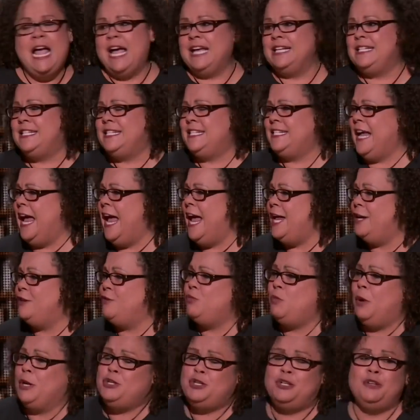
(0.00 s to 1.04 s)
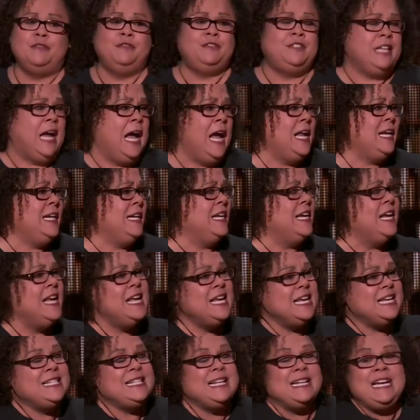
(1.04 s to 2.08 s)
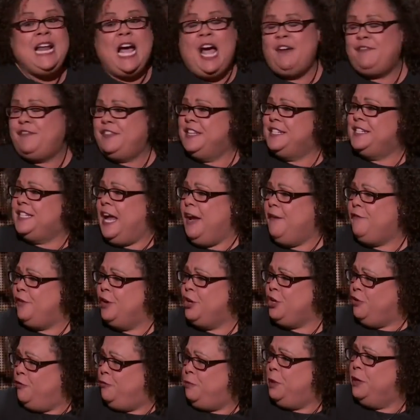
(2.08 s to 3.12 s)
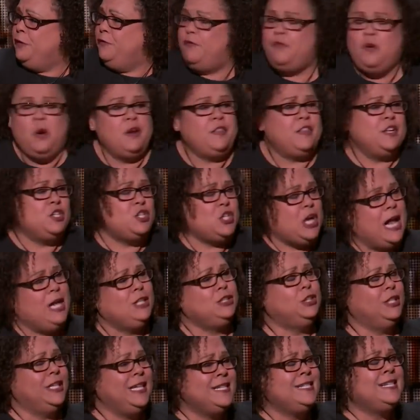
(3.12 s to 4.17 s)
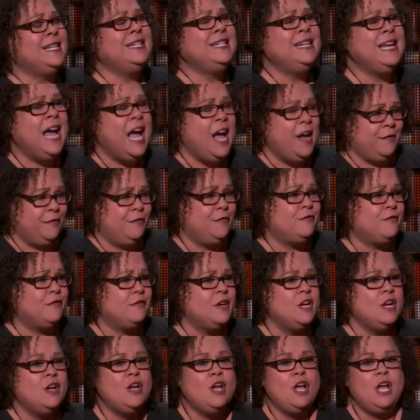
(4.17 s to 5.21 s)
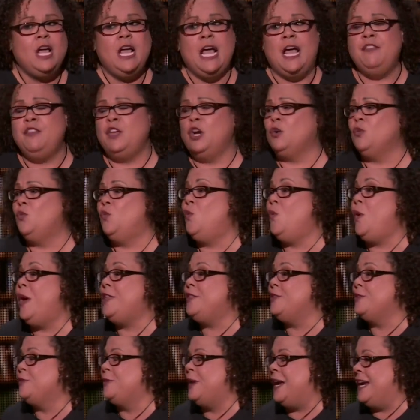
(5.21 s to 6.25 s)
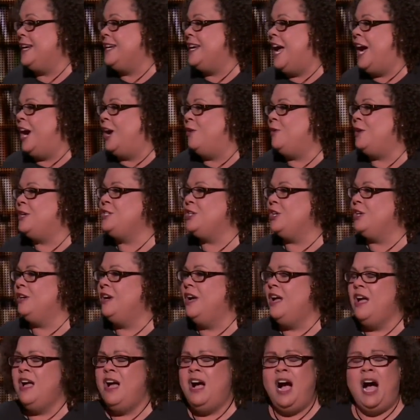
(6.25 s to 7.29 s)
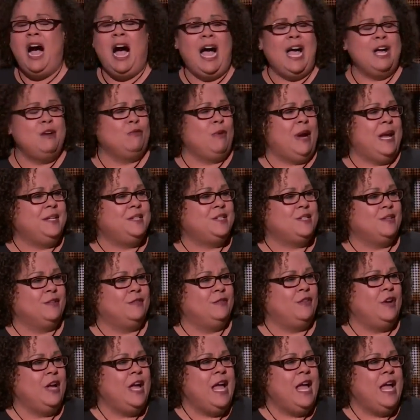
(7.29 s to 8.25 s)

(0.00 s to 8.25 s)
had said, what you've done is enough. This effort you've put forth in childhood is enough. And they're withering now under high rates of